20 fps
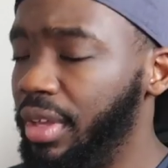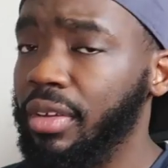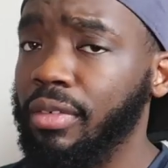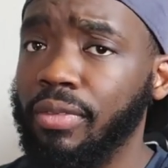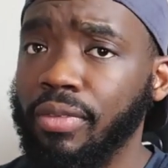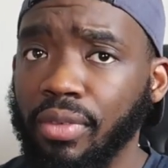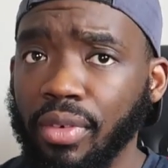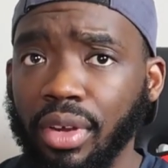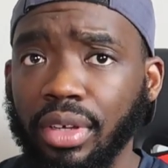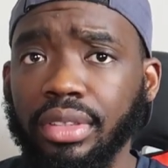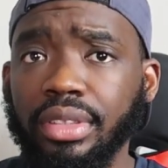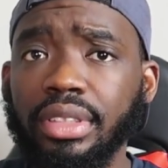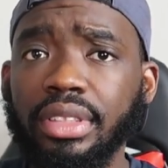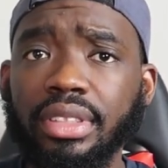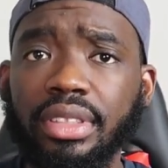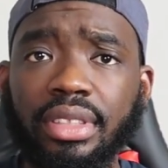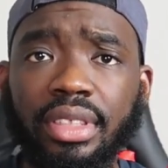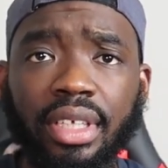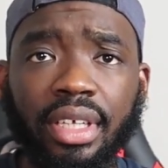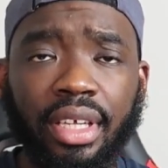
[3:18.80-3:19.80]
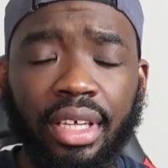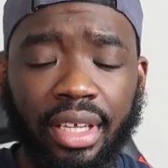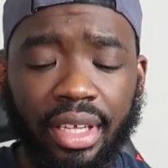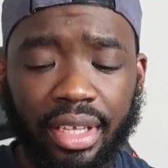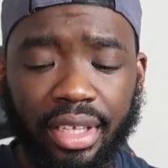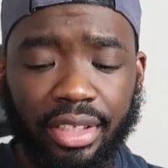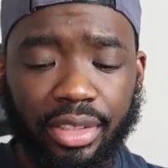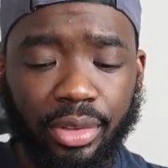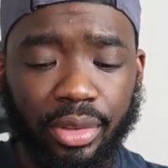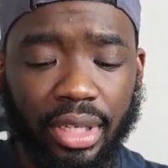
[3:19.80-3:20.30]
be in front.
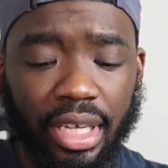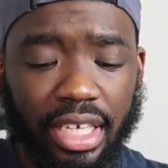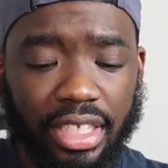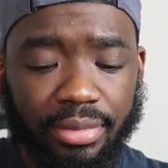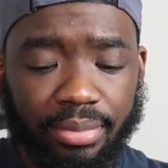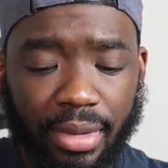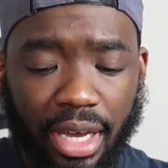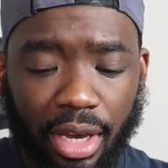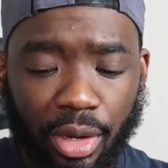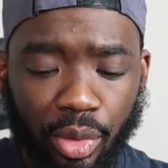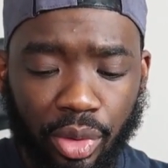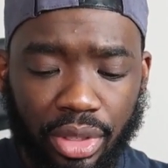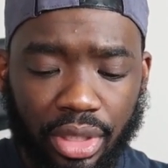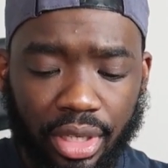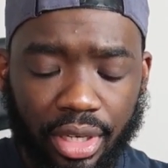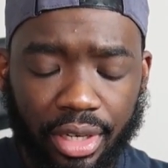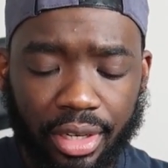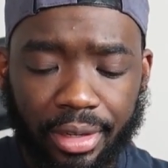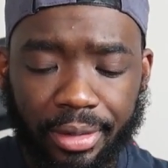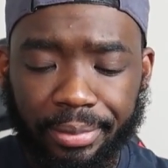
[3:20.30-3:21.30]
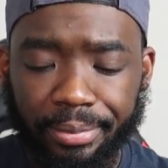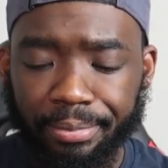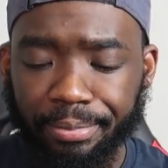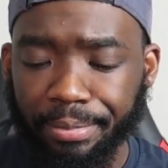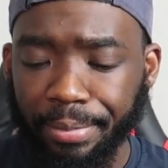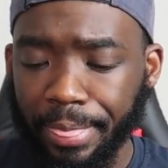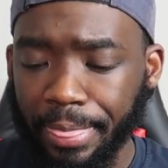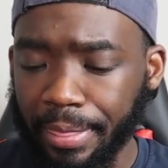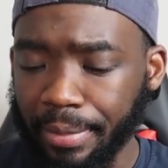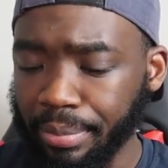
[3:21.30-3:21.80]
So that's my own
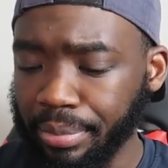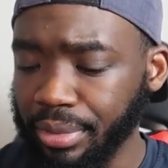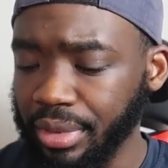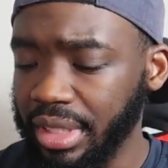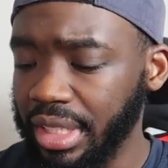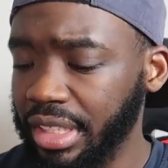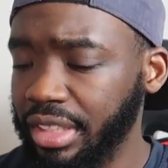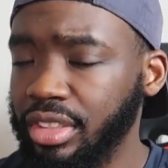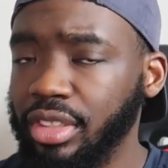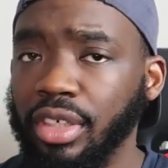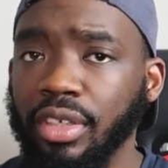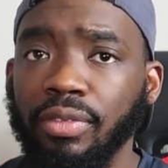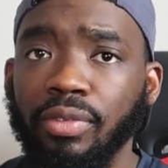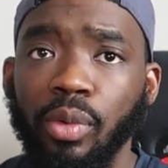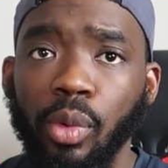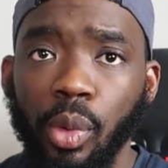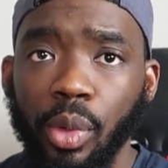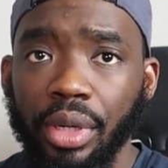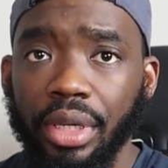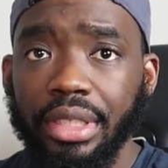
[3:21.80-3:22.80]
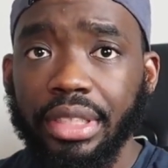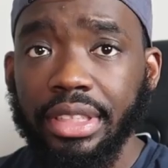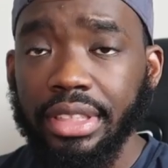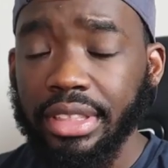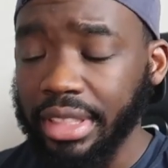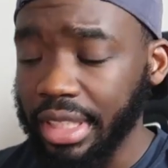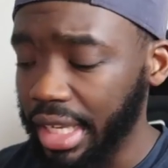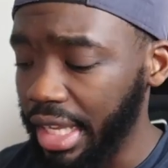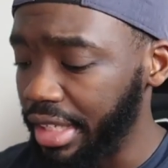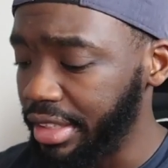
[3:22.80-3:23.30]
um, prediction for the
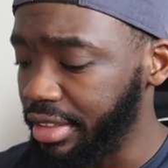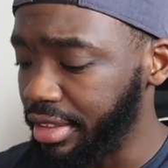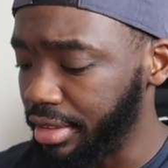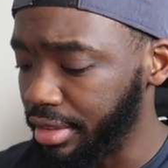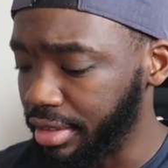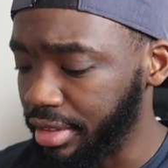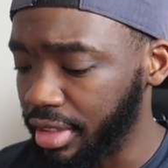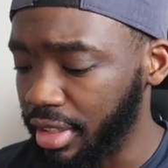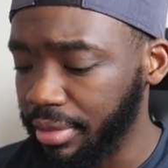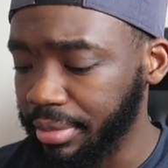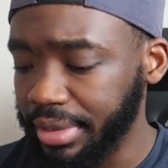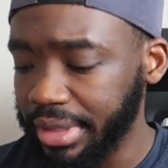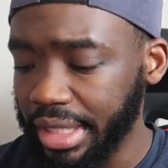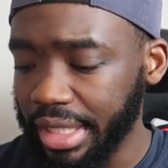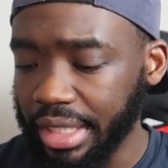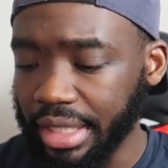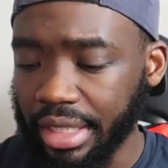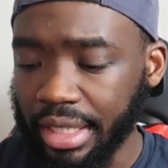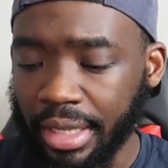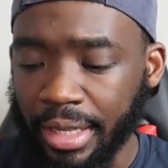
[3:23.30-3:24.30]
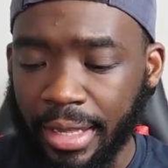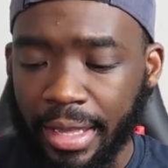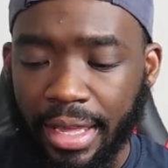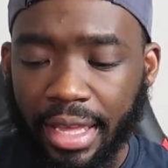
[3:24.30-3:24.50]
selection. You know what I'm saying?